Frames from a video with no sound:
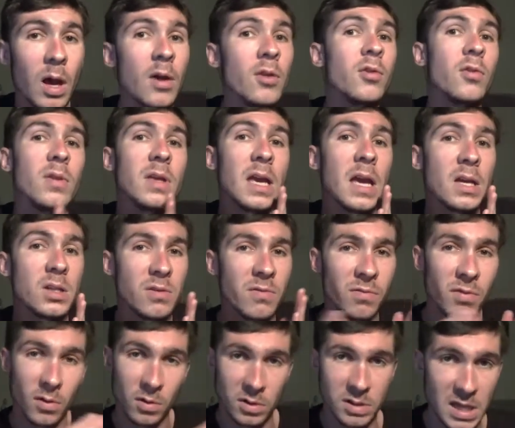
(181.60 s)
under the age of
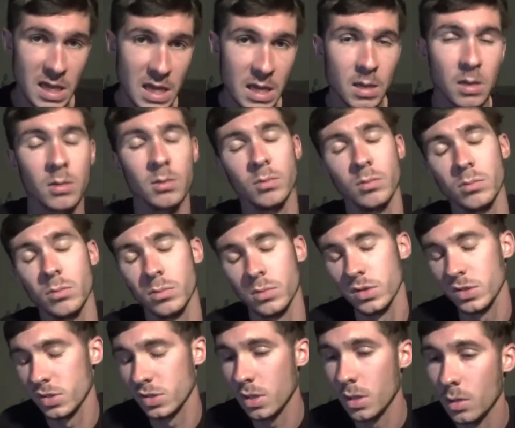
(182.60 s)
thirteen.
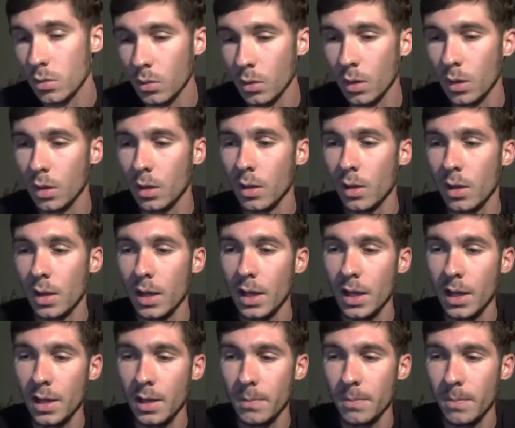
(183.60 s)
So
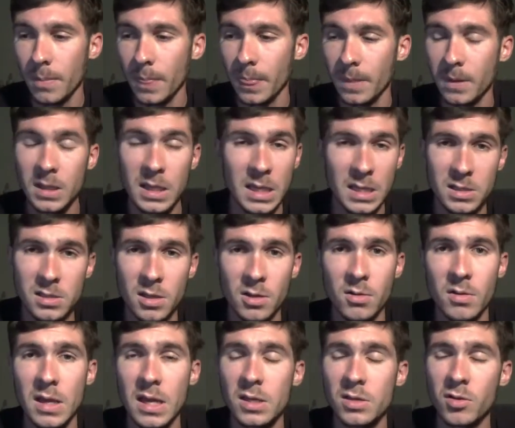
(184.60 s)
um, kids under
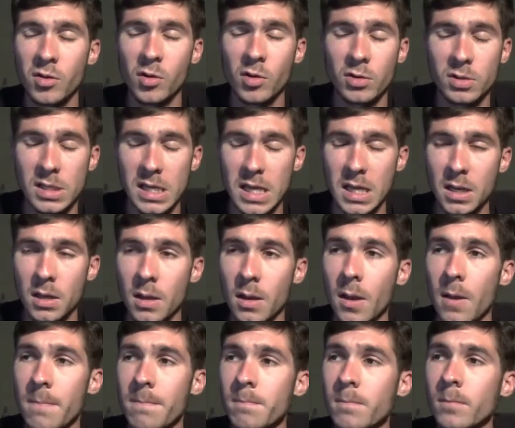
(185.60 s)
the age of thirteen.
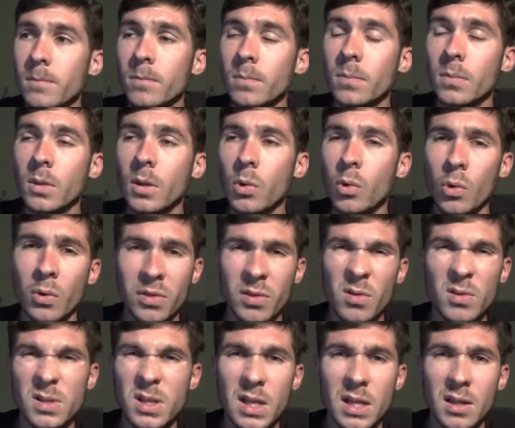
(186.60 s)
Or
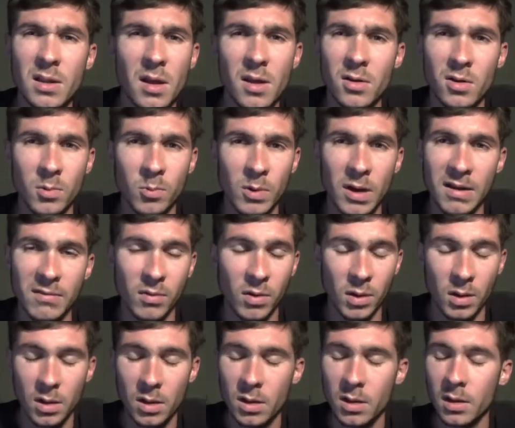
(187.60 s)
thirteen and under,
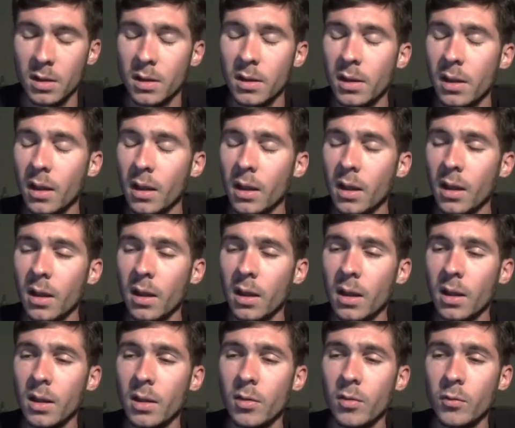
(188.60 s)
whatever,
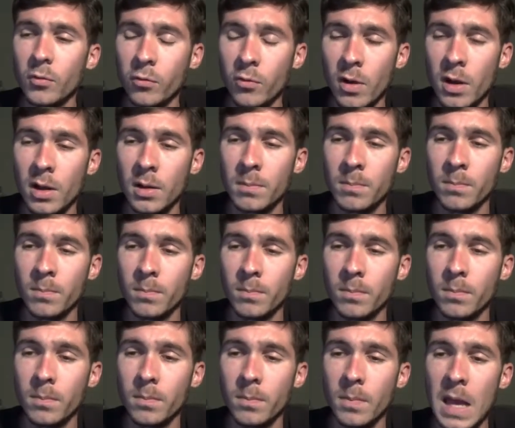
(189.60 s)
from
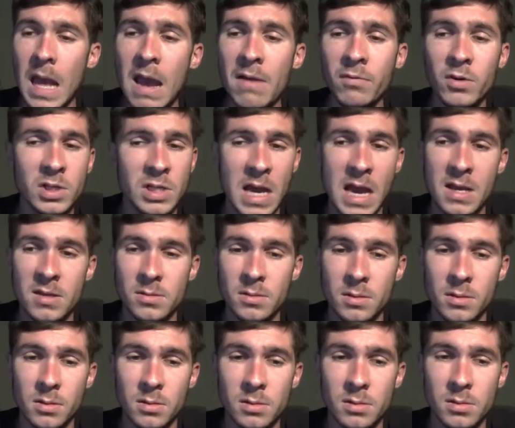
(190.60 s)

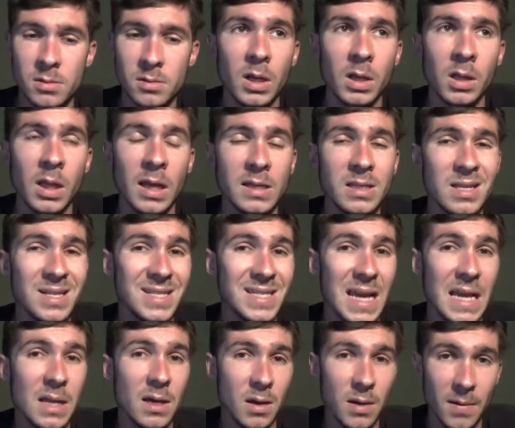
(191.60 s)
advertisers collecting
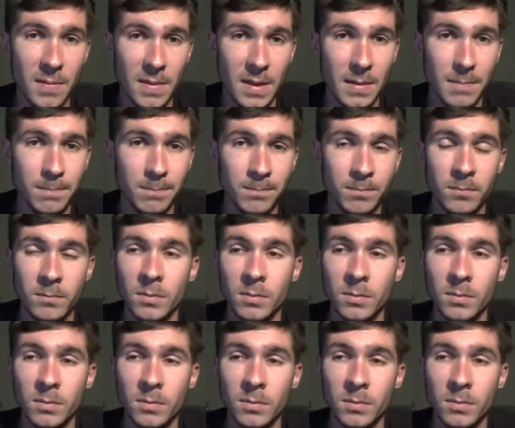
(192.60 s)
data on them,